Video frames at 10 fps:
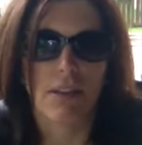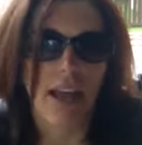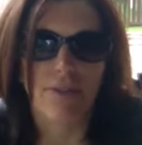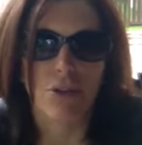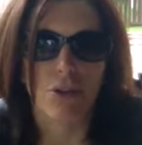
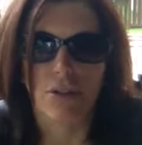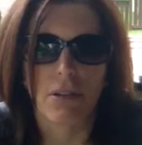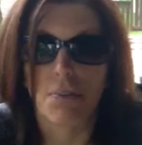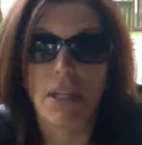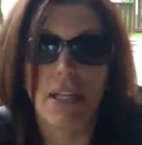after
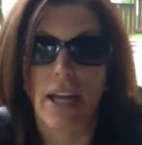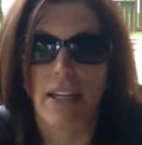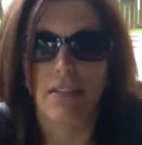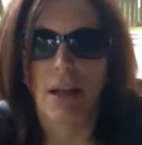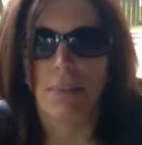the
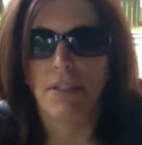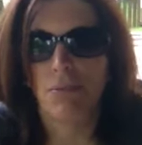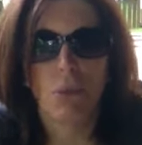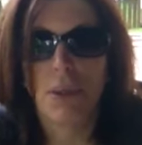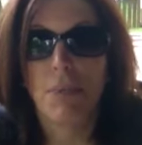midnight, I mean,
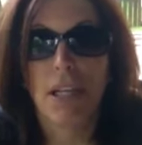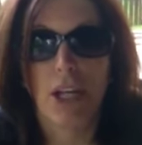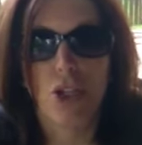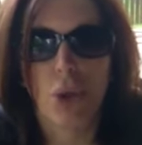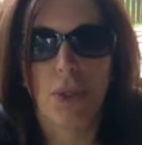when the
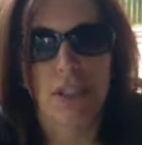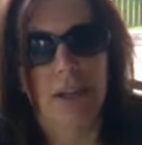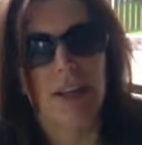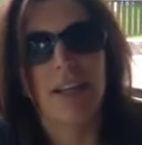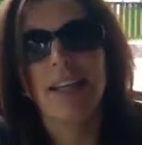midnight show is
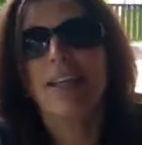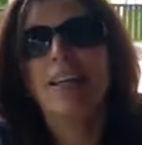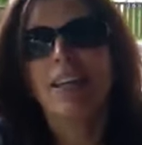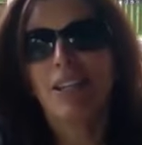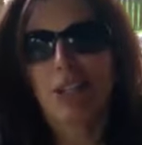done.
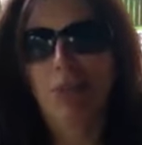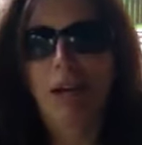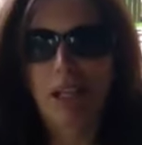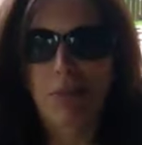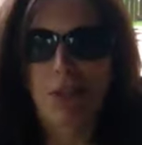So my
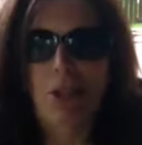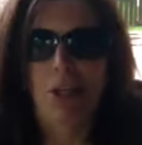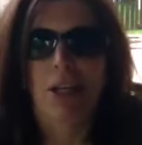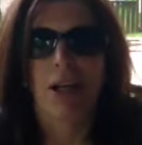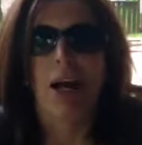husband
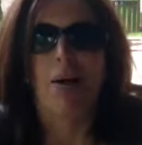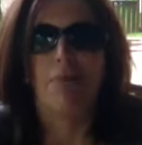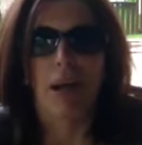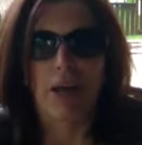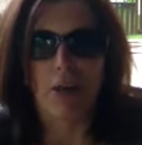took um,
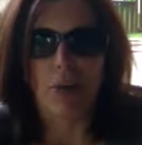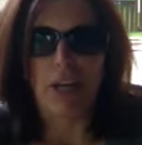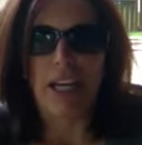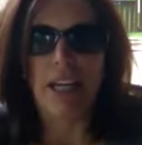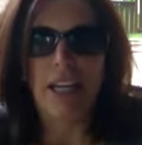my
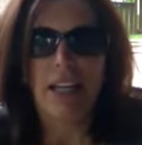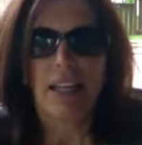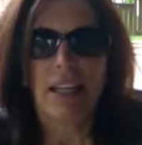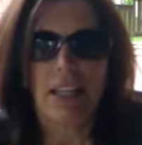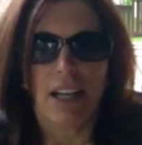three
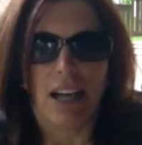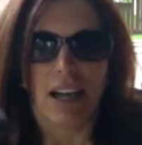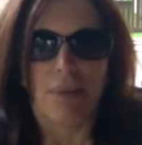uh,